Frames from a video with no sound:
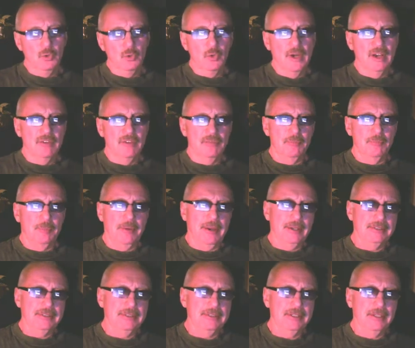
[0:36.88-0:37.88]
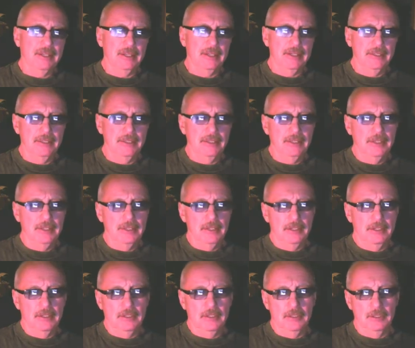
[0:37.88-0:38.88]
you have practically
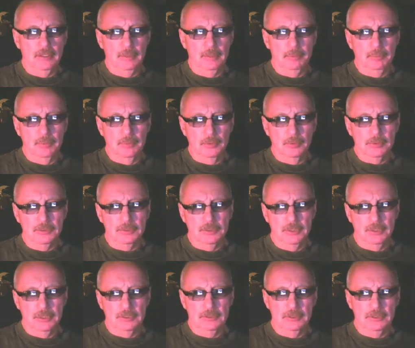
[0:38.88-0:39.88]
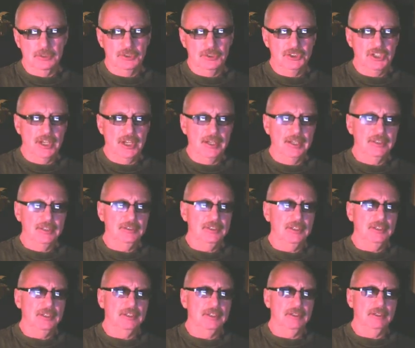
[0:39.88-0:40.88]
put the
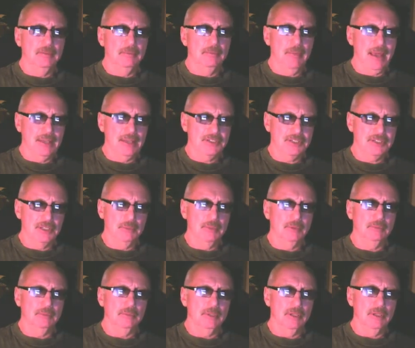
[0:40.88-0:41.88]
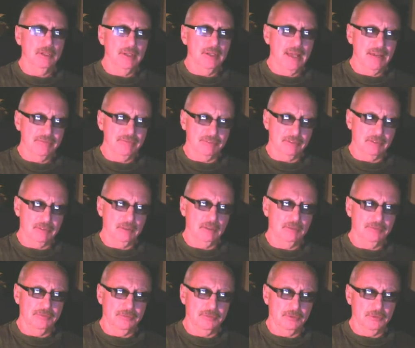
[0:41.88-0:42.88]
genetic maximum level
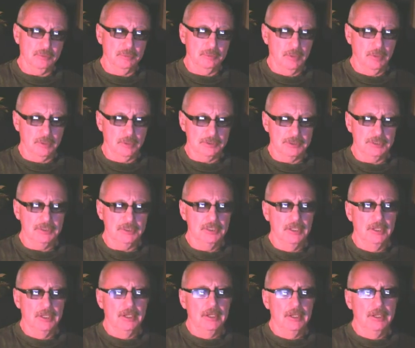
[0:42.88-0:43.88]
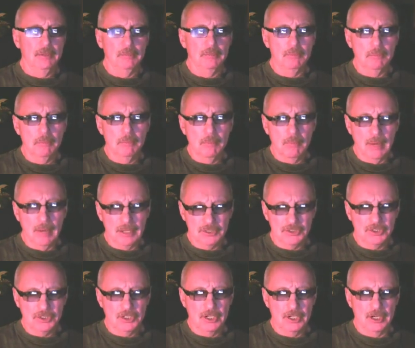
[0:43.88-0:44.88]
of your body
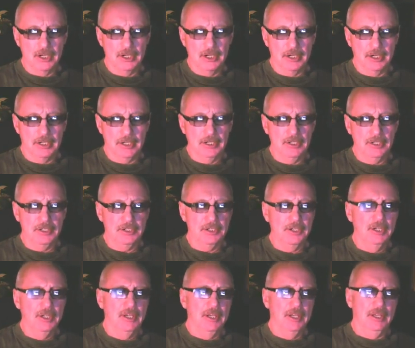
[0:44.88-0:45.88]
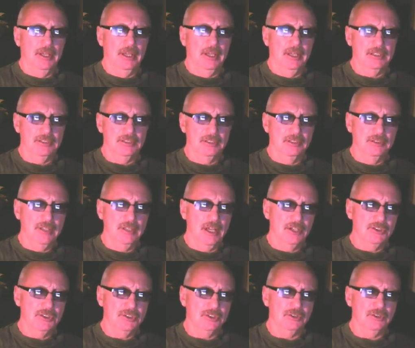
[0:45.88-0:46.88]
much higher as the
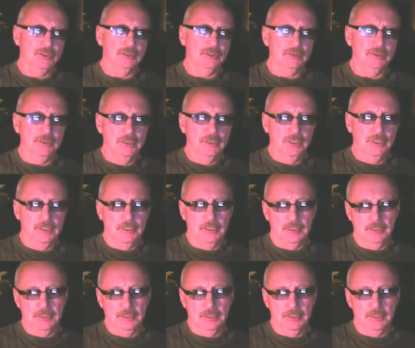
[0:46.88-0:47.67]
natural